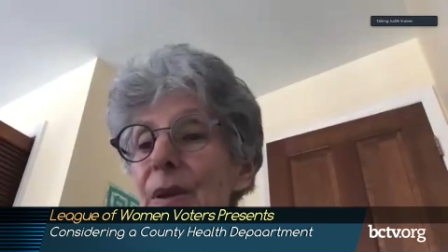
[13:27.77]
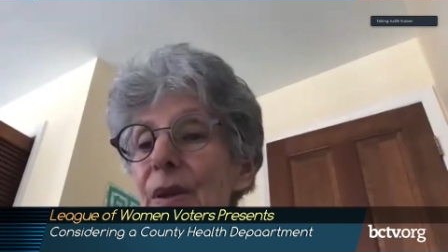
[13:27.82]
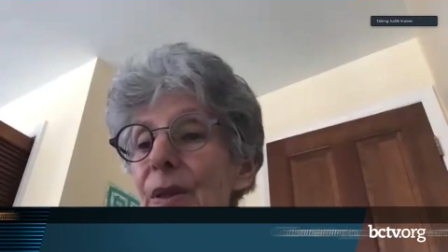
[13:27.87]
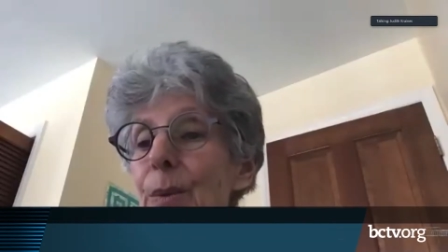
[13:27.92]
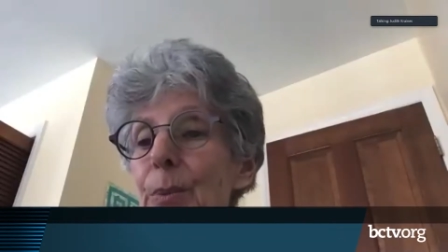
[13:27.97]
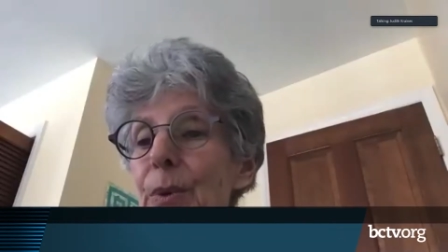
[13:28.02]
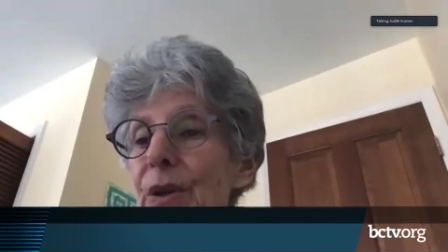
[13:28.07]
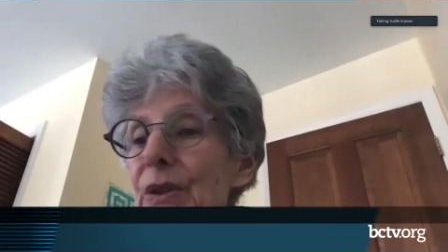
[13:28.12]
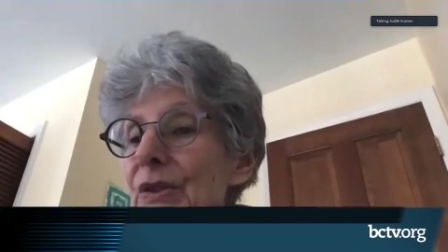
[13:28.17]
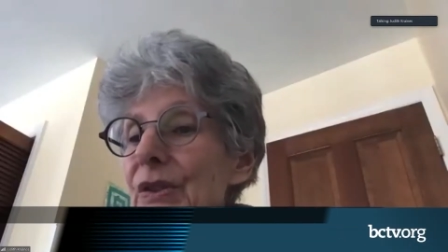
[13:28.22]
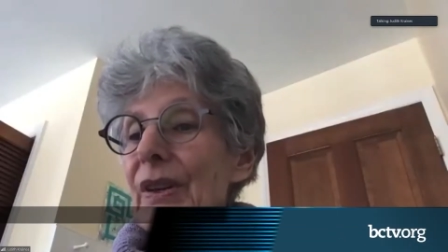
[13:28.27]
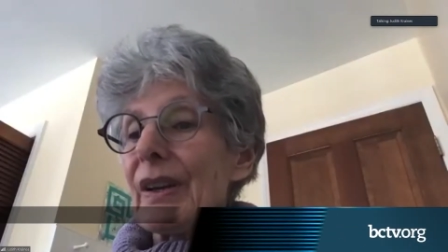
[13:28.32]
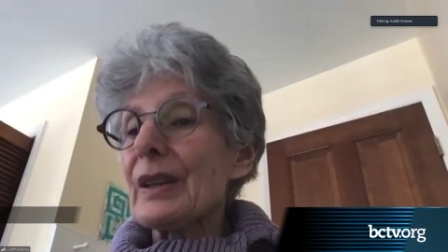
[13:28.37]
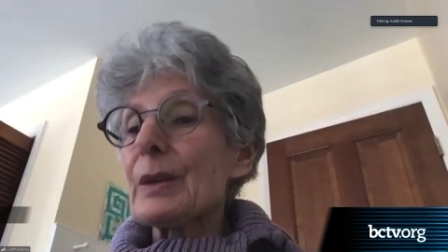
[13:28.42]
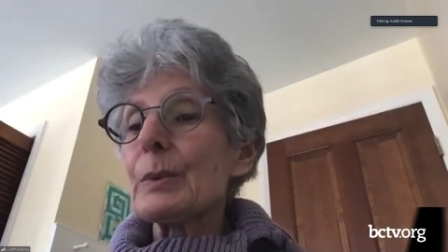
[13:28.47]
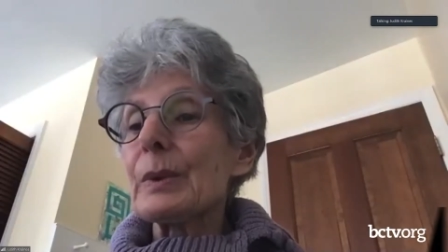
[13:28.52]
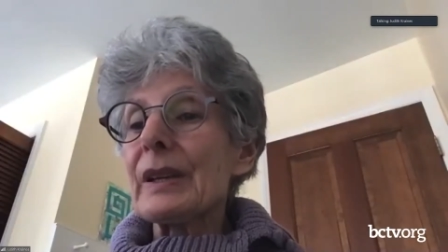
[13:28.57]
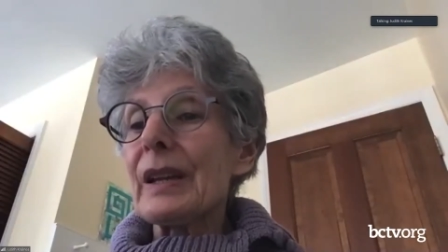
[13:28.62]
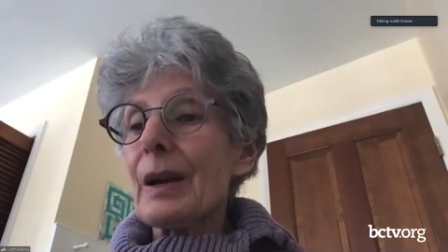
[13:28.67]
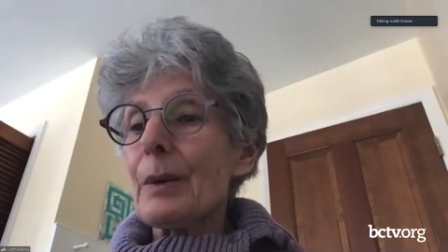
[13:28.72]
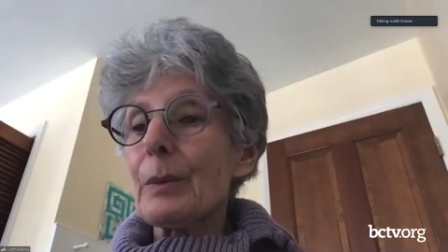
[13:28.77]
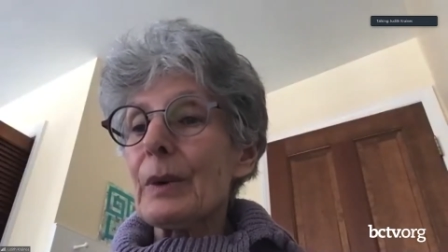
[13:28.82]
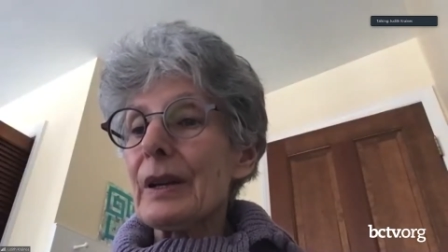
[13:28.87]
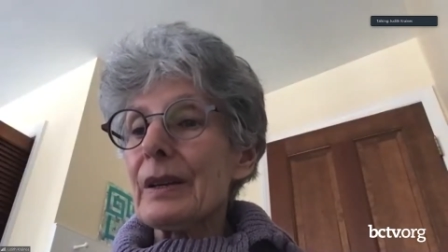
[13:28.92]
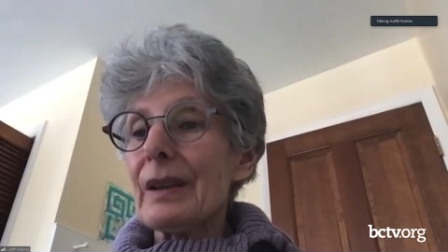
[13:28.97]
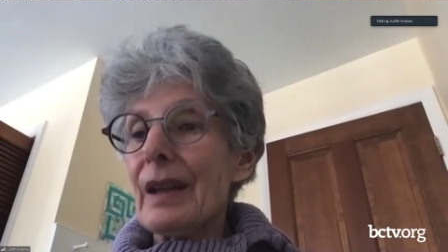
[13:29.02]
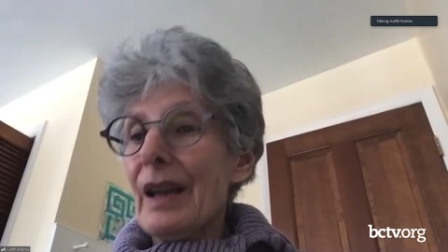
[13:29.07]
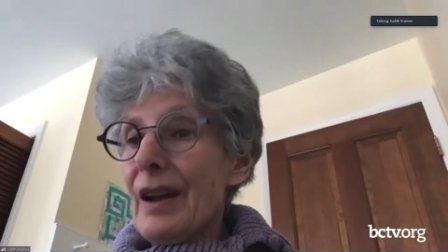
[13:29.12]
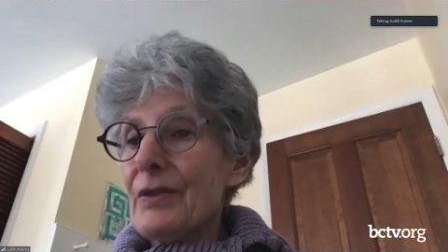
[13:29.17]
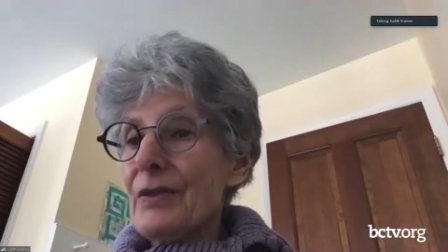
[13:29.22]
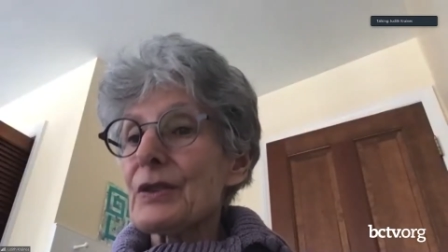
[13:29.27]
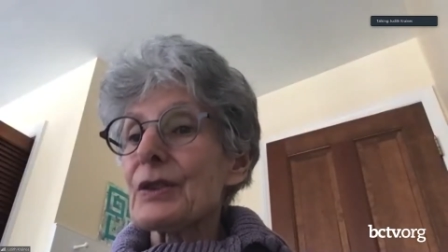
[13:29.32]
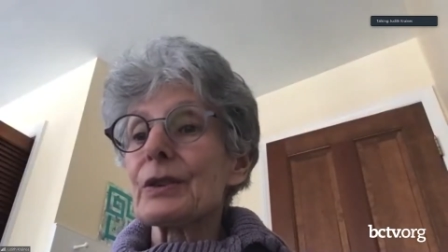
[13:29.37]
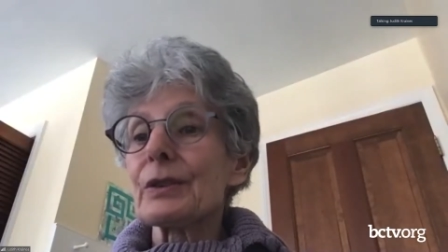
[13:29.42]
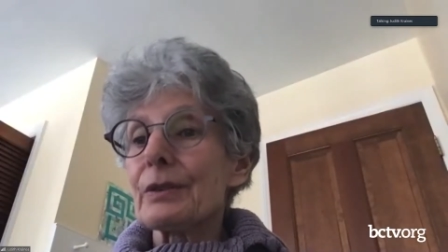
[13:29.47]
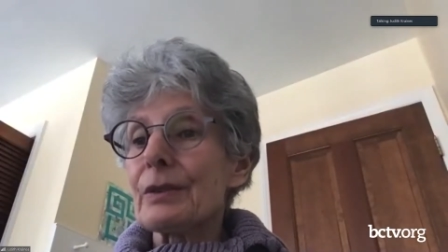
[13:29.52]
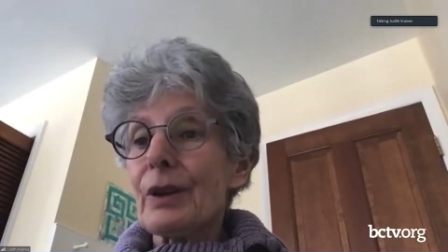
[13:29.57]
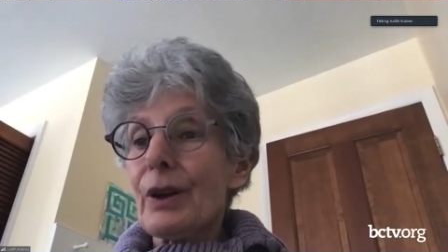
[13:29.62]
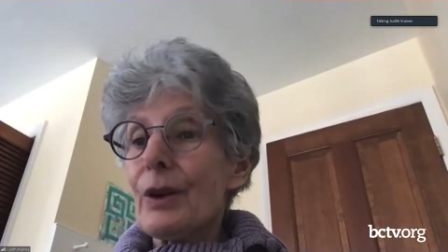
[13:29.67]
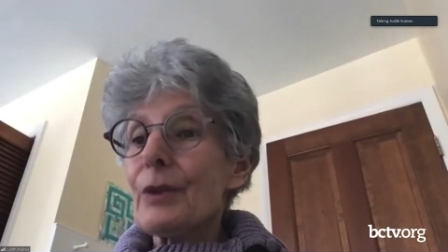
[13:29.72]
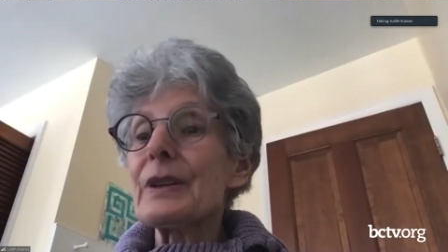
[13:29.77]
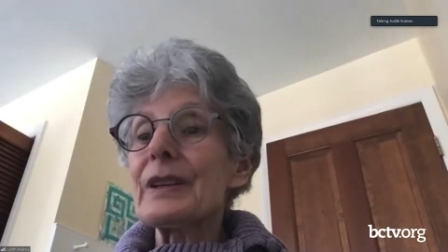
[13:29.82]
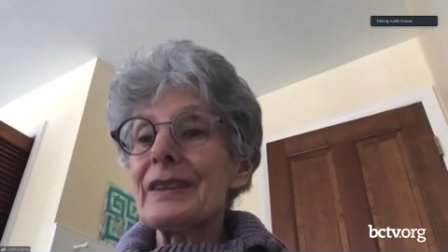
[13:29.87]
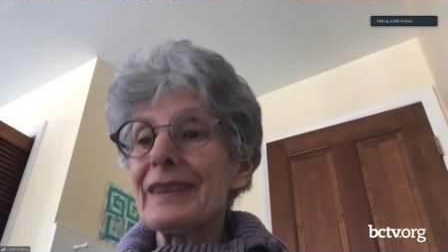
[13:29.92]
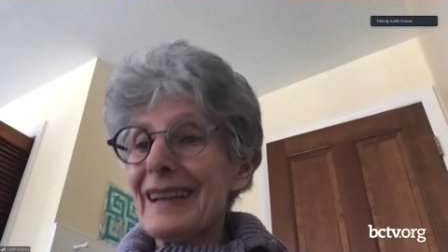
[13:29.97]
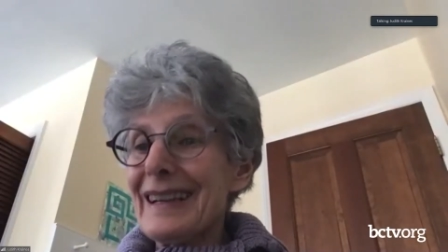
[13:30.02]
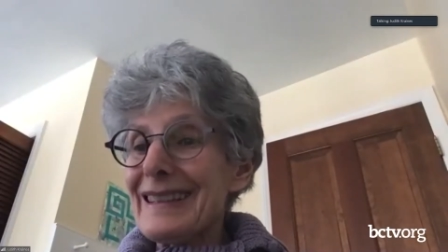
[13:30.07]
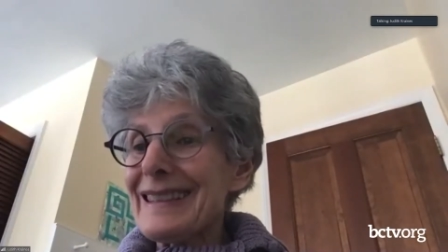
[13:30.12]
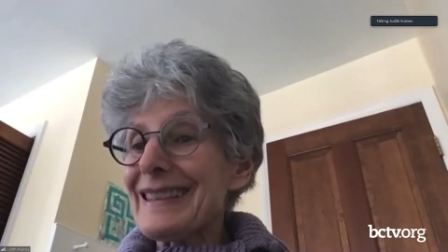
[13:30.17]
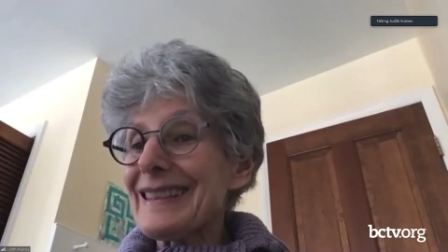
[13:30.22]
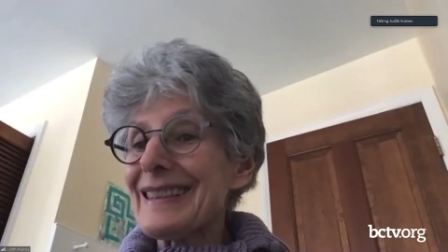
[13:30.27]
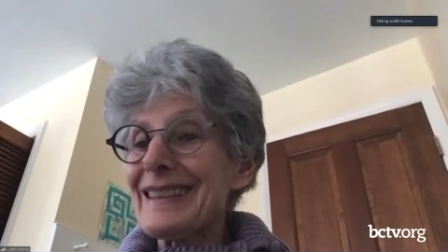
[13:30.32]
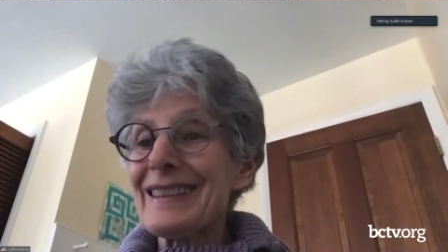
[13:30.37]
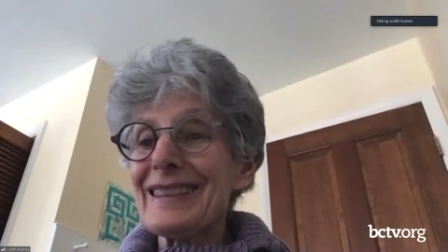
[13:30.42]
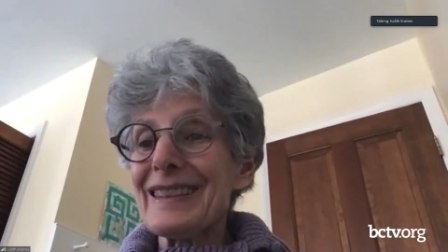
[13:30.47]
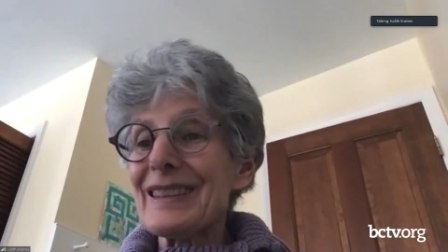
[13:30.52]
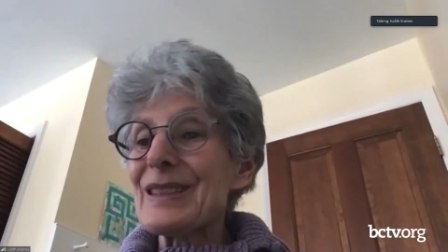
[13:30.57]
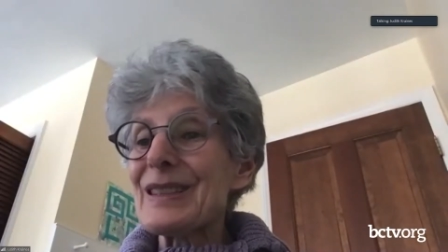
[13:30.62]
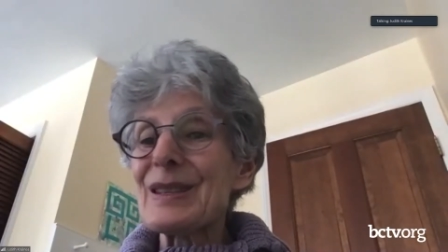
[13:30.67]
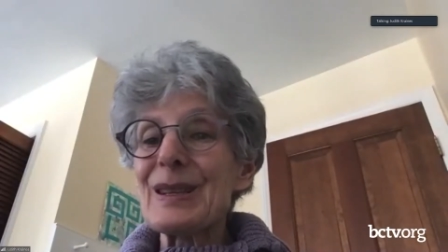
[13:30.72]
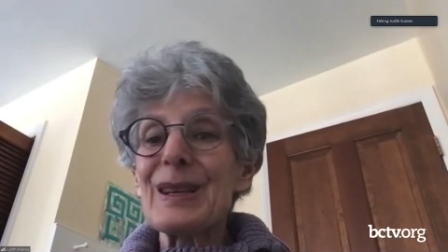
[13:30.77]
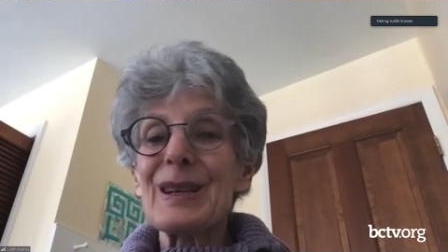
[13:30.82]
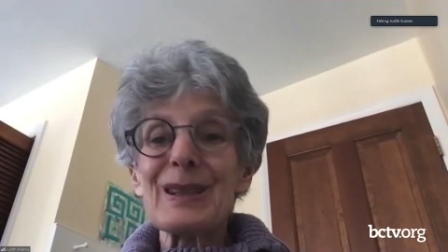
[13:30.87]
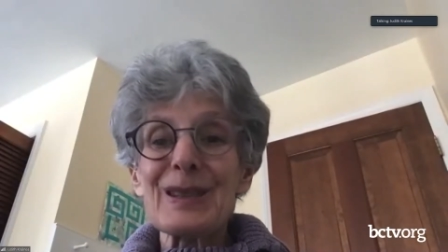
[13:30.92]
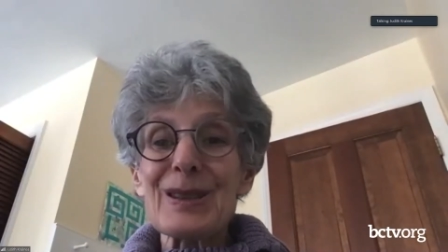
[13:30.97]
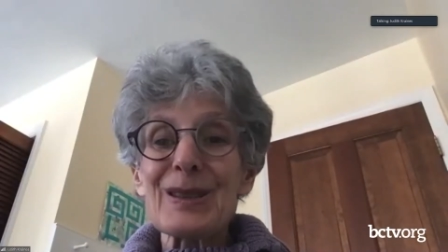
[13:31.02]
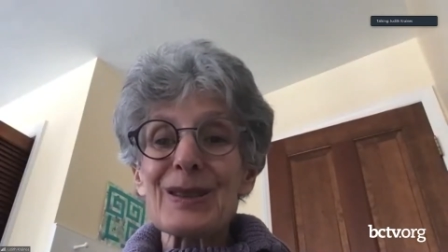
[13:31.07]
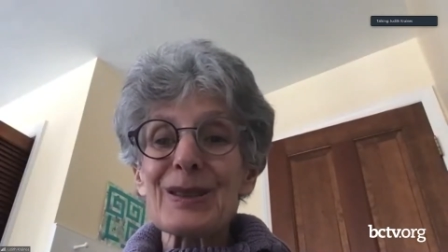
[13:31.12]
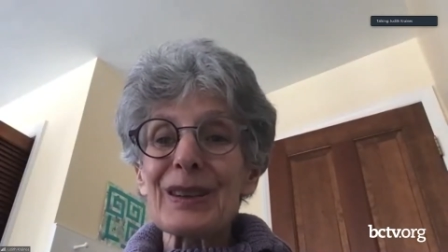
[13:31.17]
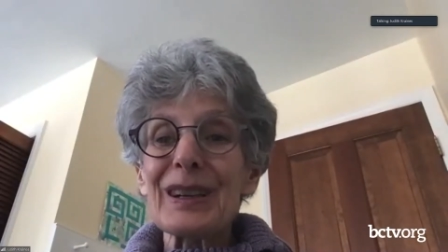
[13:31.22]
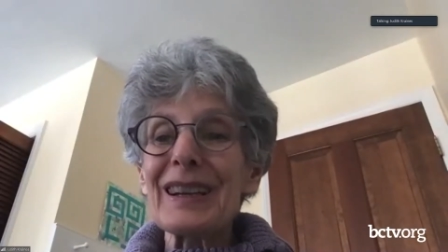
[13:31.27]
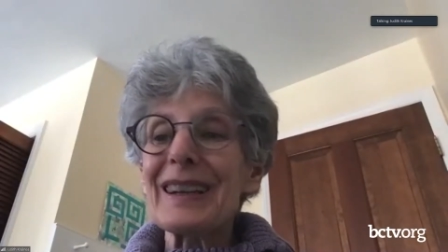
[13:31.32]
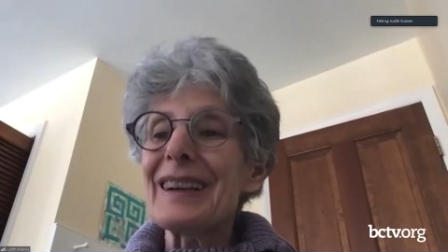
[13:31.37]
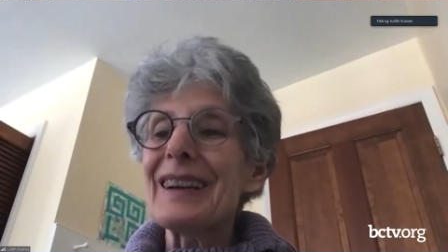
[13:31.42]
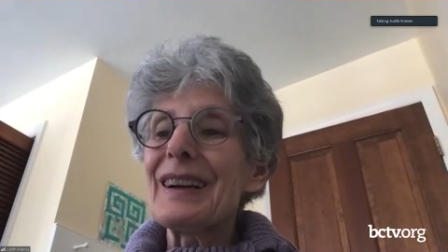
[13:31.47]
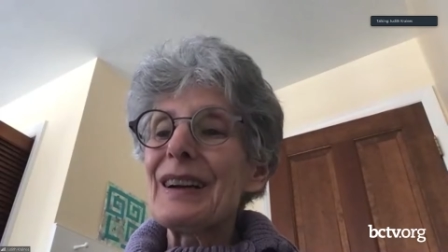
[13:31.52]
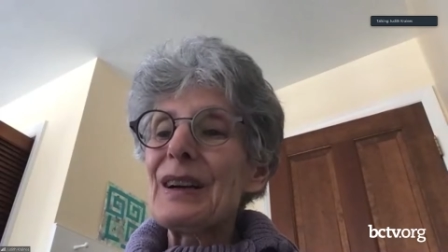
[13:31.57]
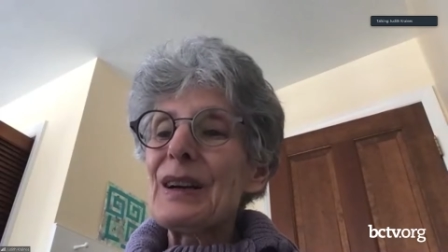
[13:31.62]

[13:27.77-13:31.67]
be that Berks County would get one after COVID 19 is history,